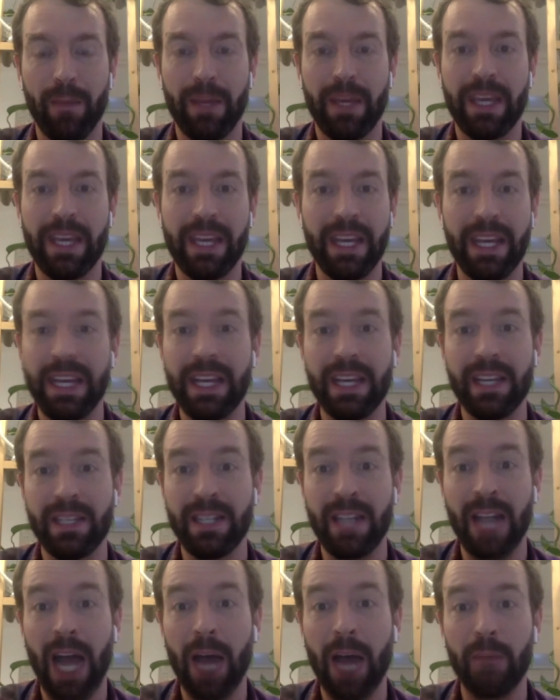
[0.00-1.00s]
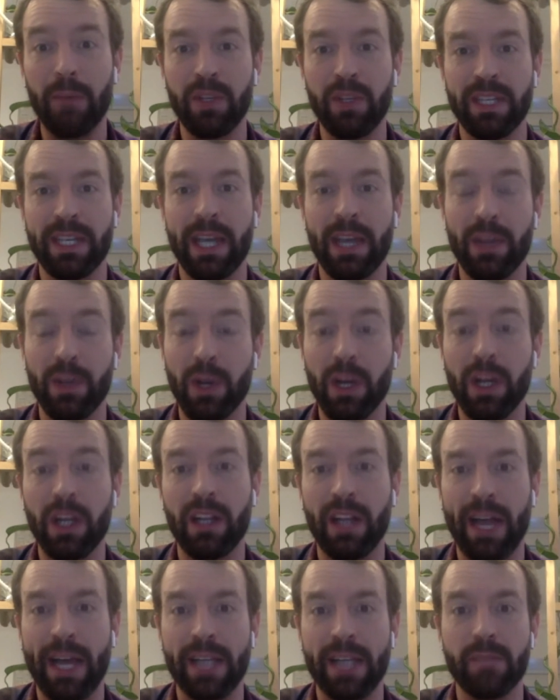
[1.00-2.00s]
He has not put together a
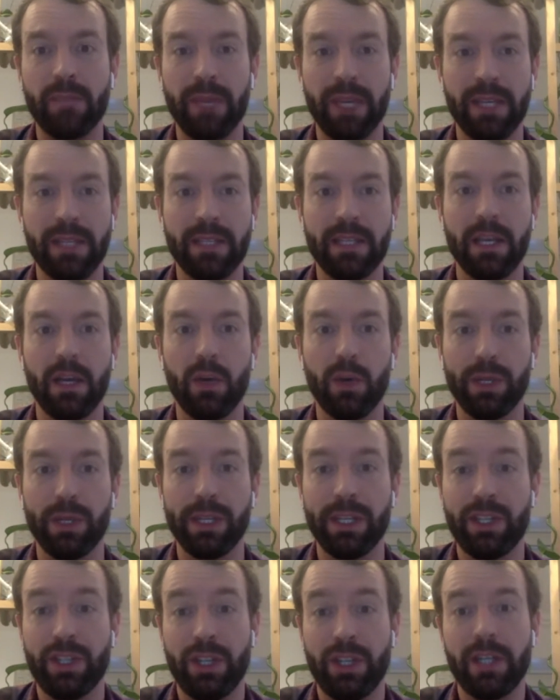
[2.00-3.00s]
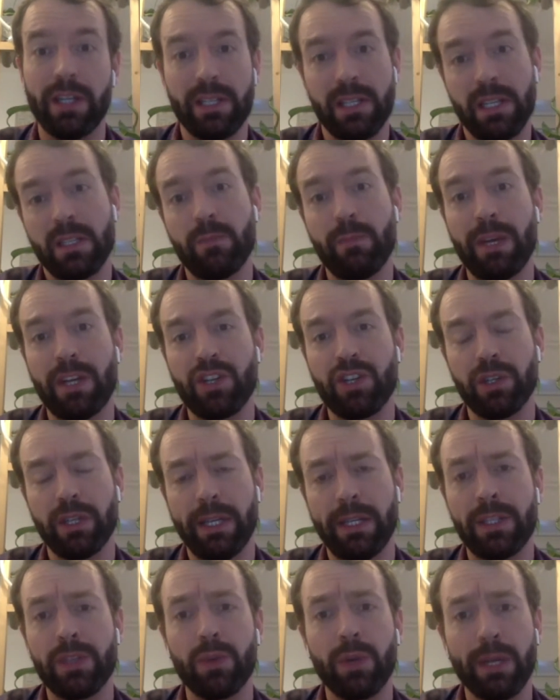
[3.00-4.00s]
class-based coalition. It is a
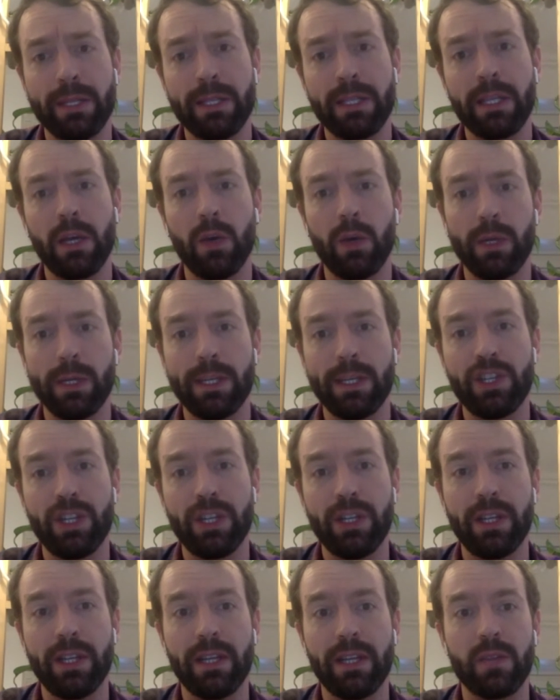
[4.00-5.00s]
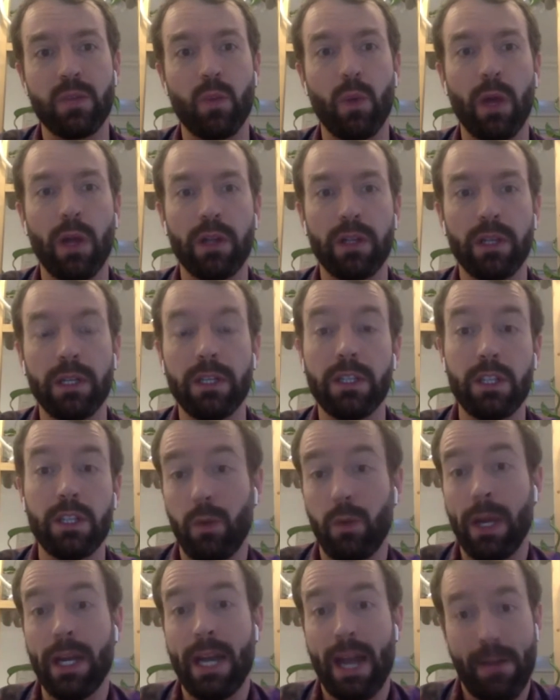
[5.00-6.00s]
special interest coalition that is welded
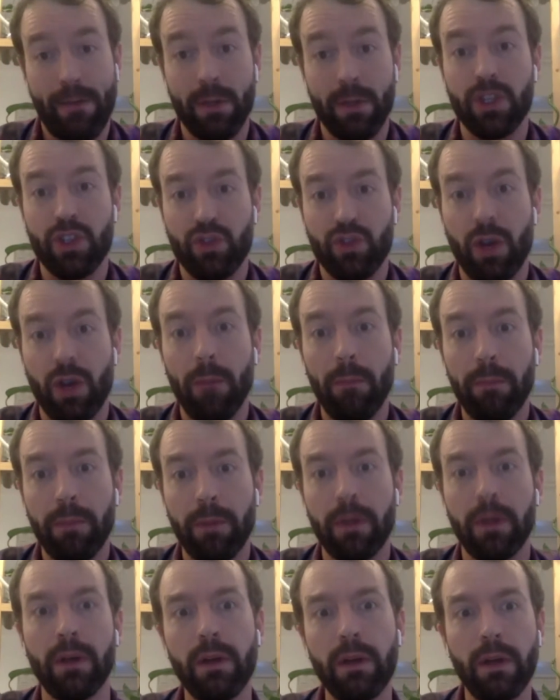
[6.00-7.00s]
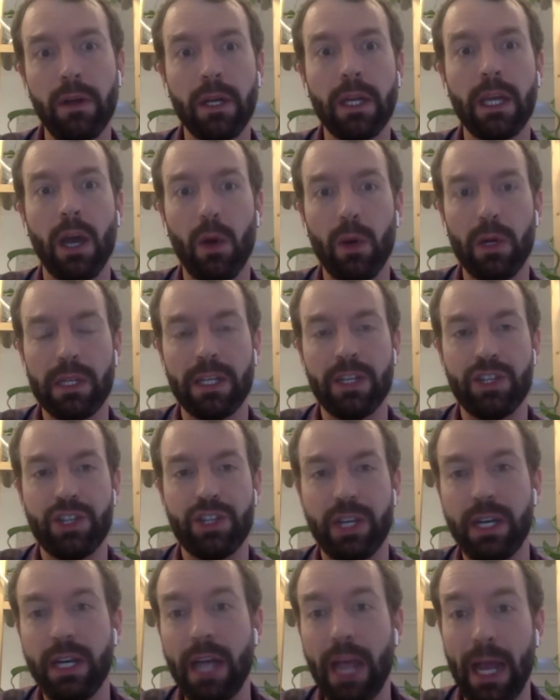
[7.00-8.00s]
to a never Trump
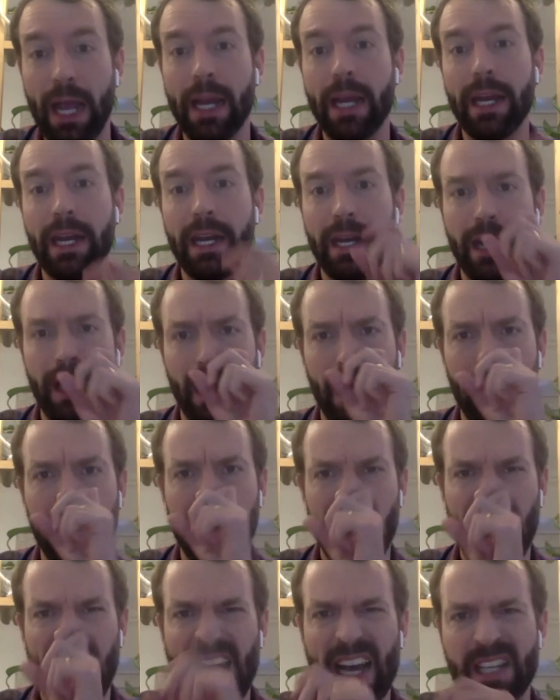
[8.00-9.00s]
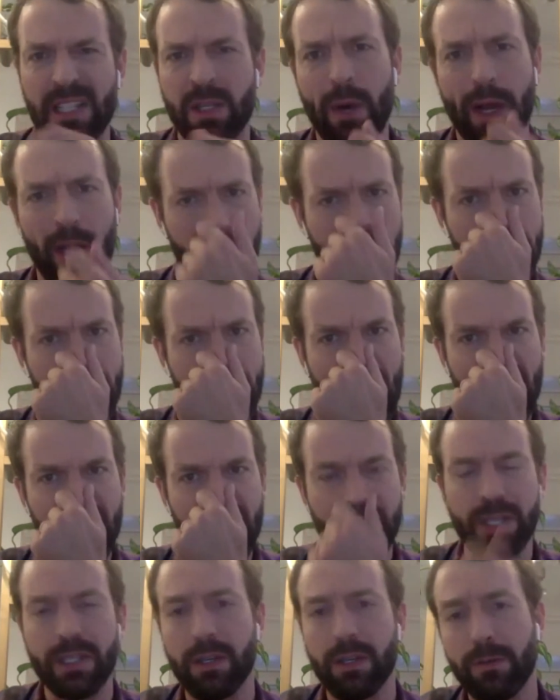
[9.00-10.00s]
coalition and has around its
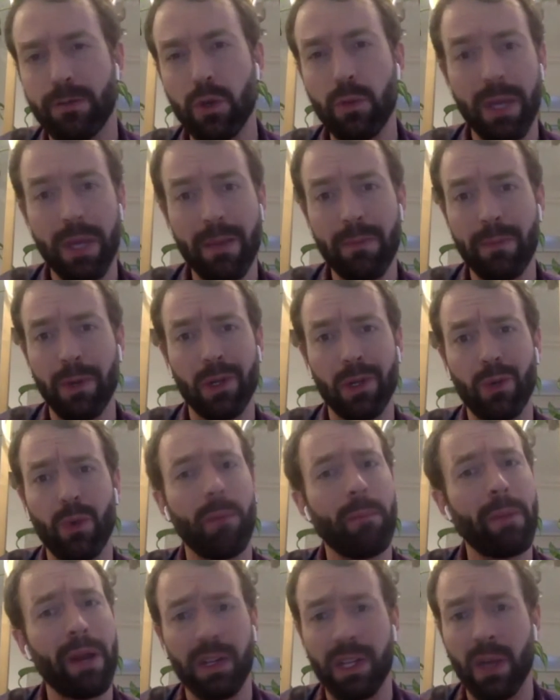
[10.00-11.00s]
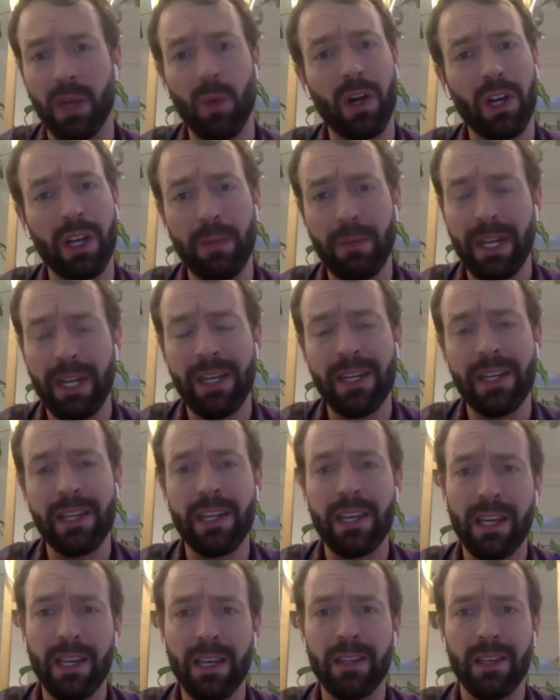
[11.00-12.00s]
edges a few people who are barely welcomed into
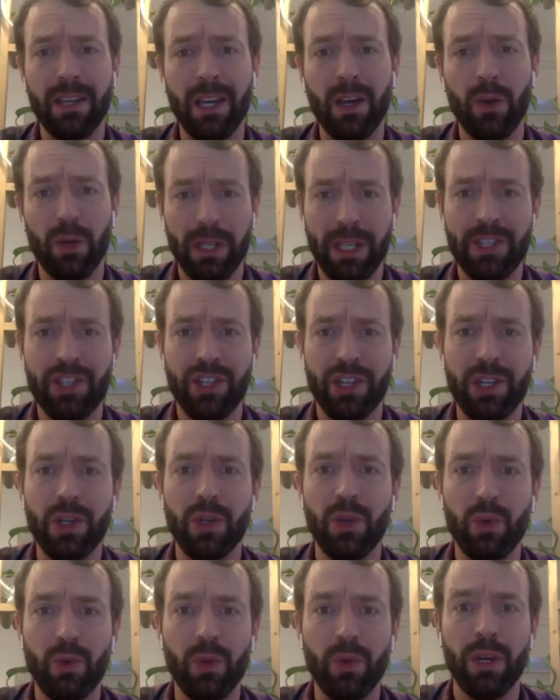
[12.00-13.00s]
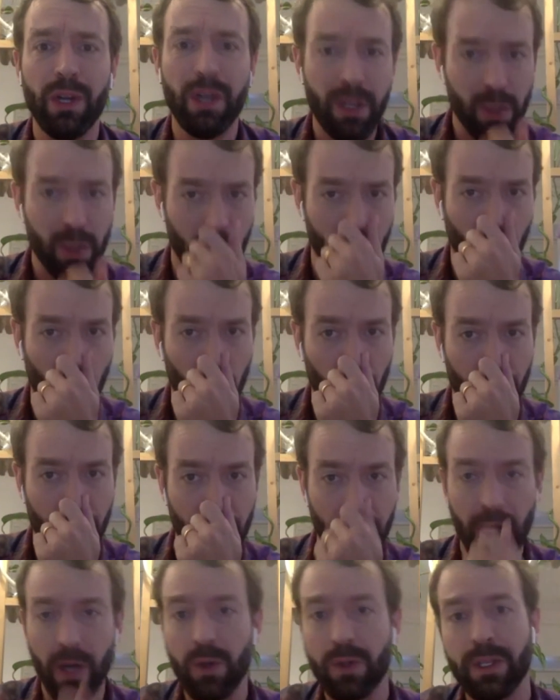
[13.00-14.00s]
the coalition, who sort of hold
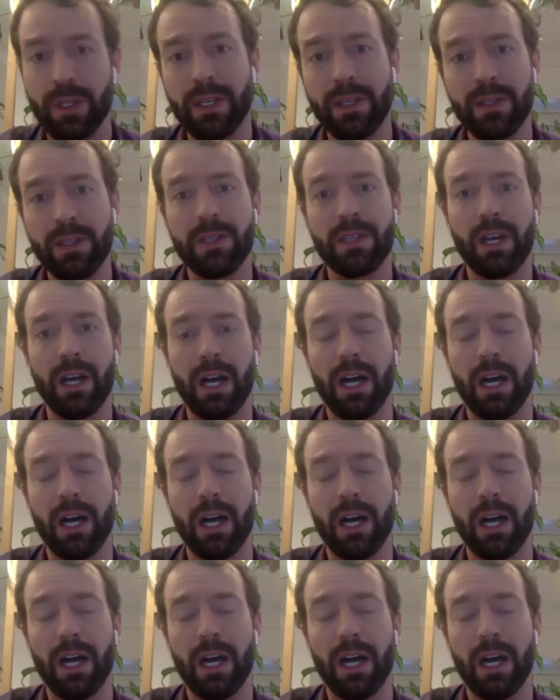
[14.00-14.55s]
their noses